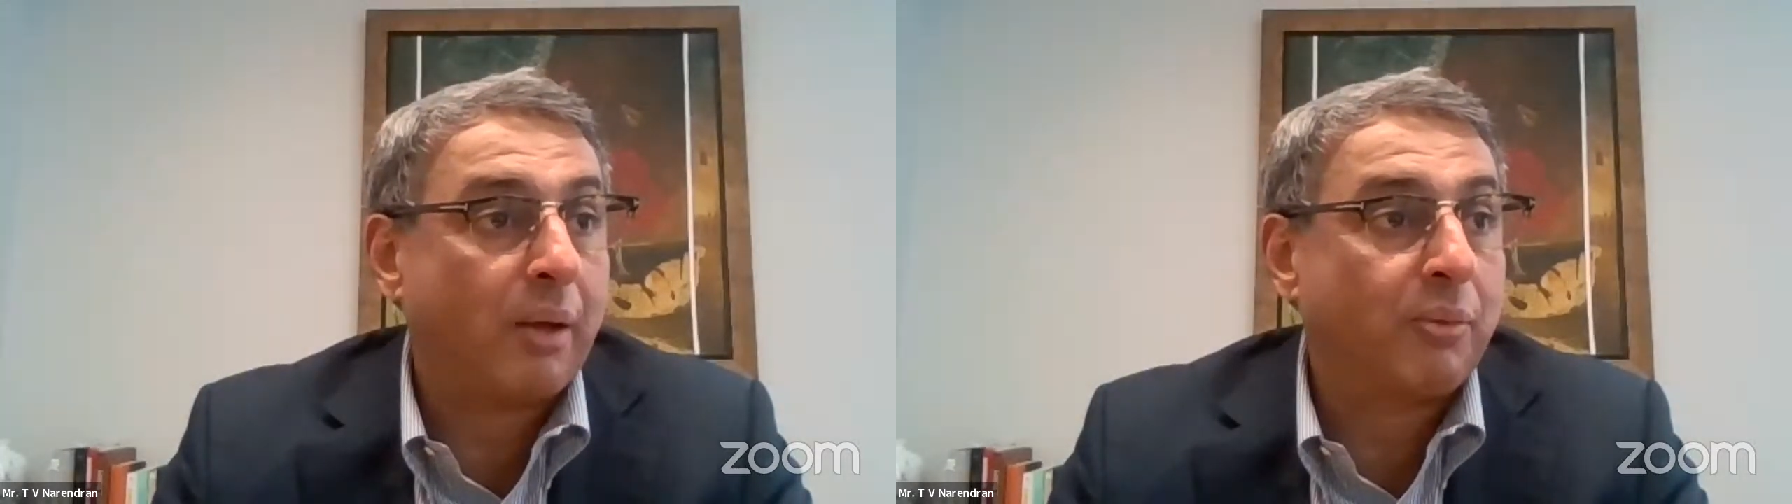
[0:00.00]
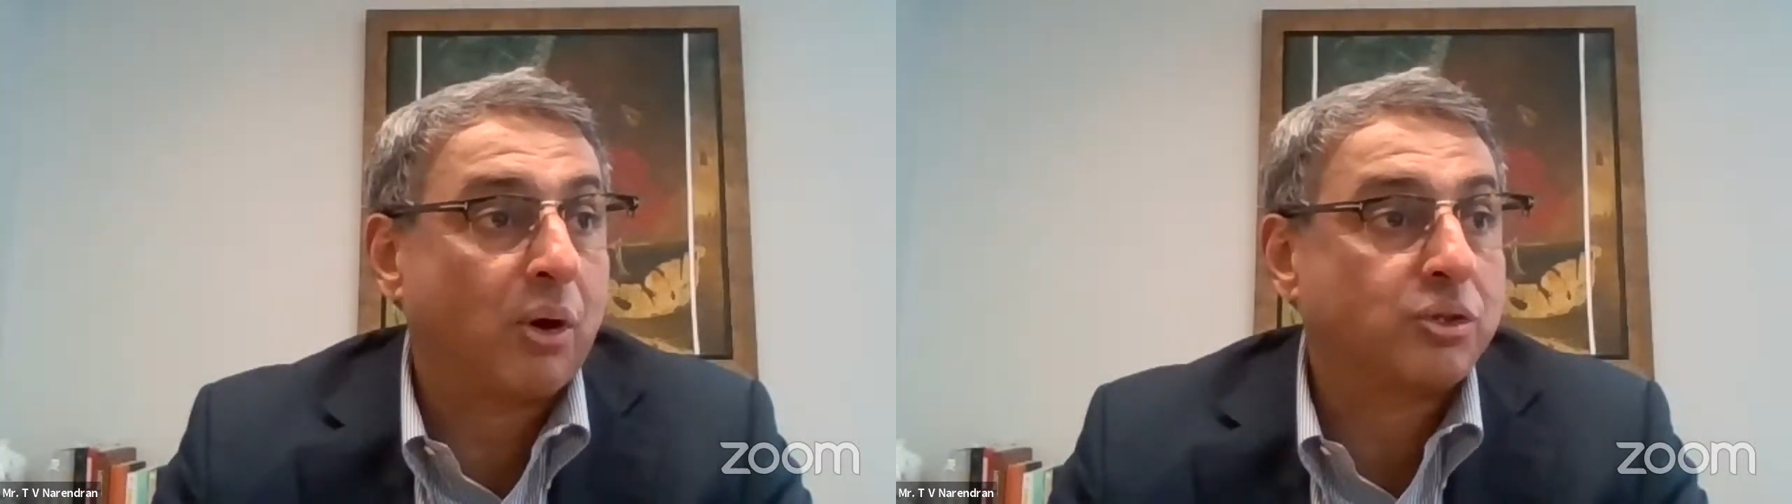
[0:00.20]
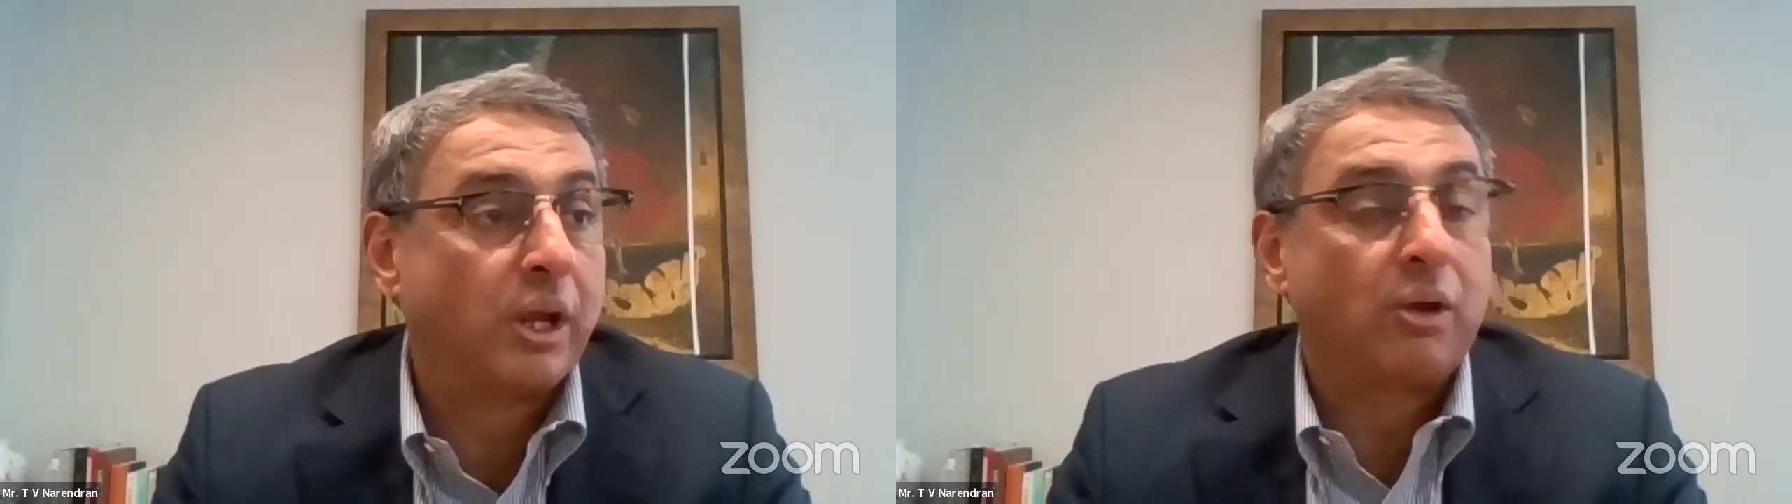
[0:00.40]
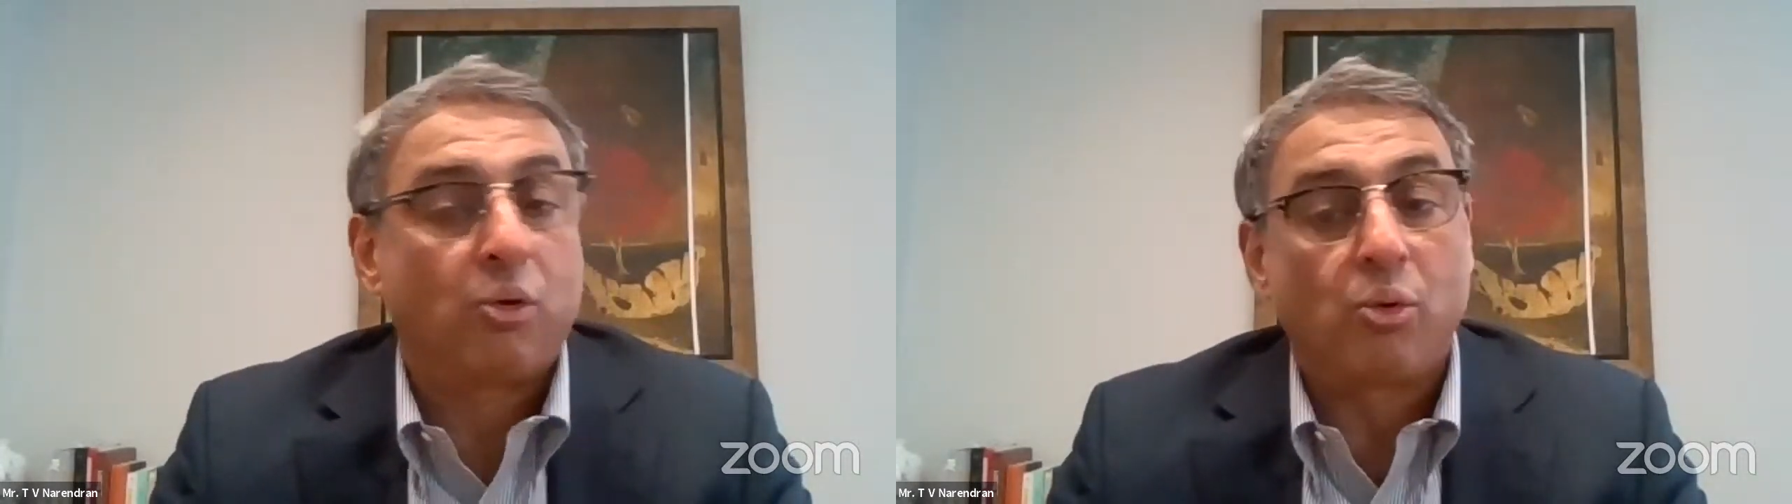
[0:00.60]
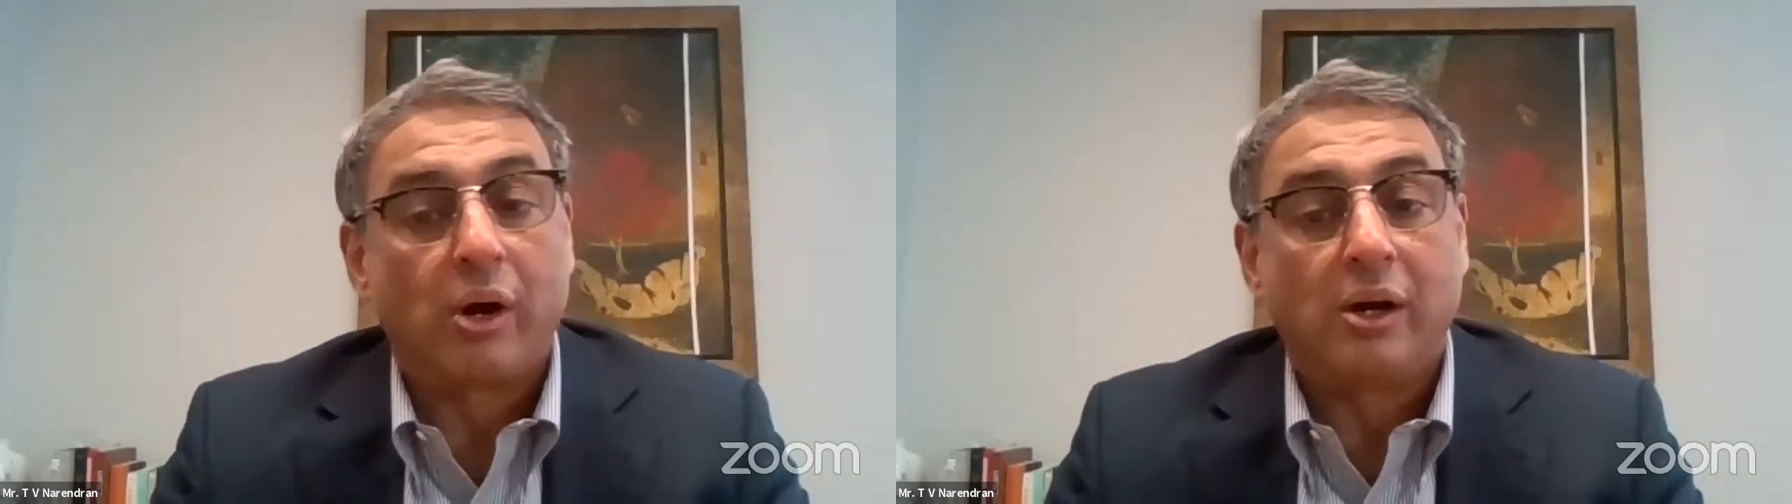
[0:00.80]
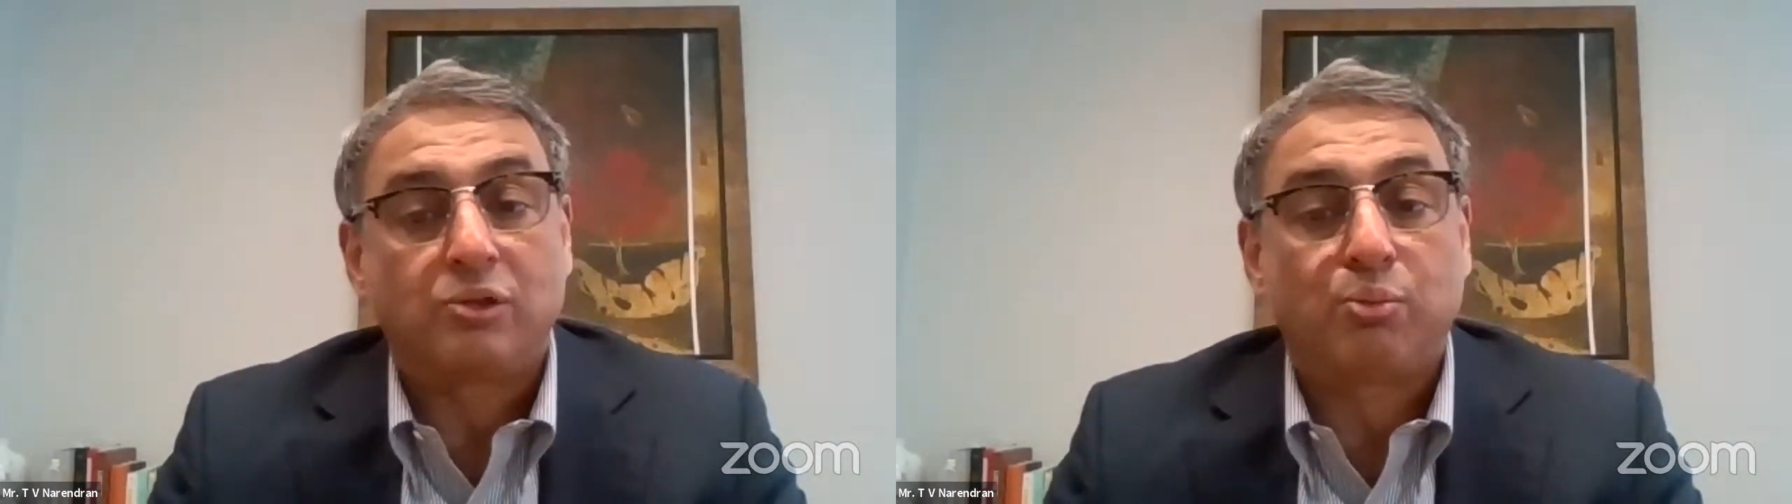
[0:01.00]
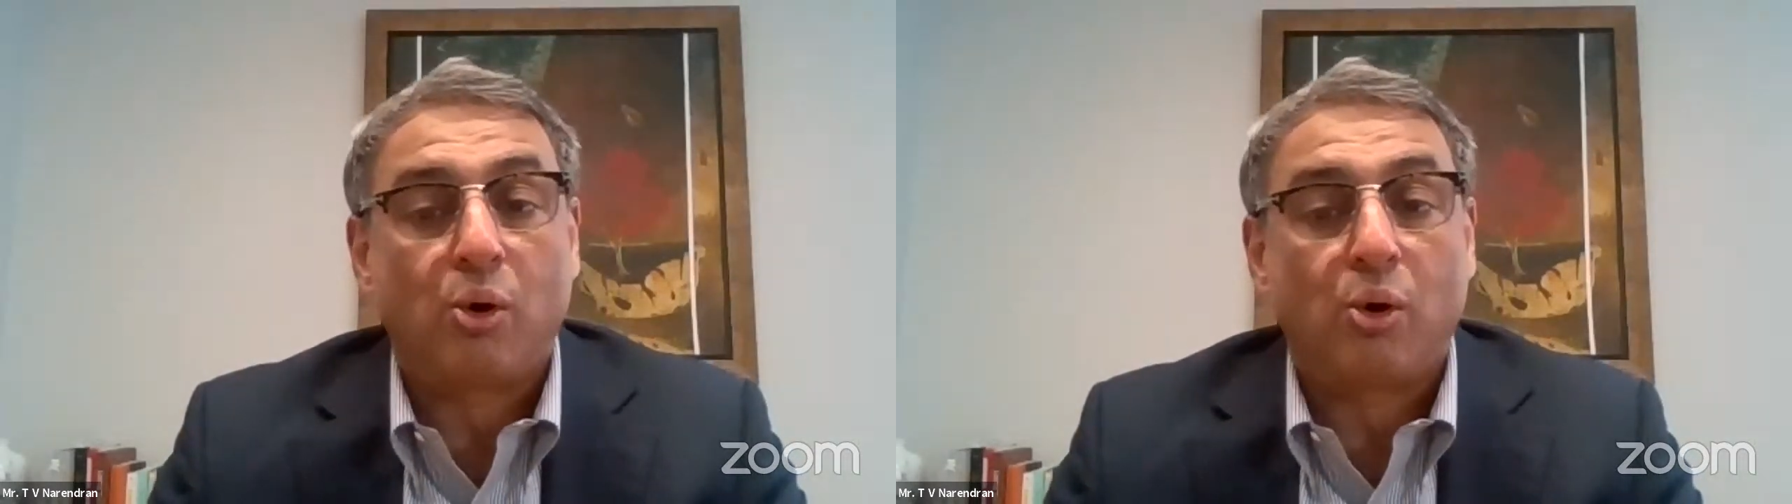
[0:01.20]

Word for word: I'm not saying rural is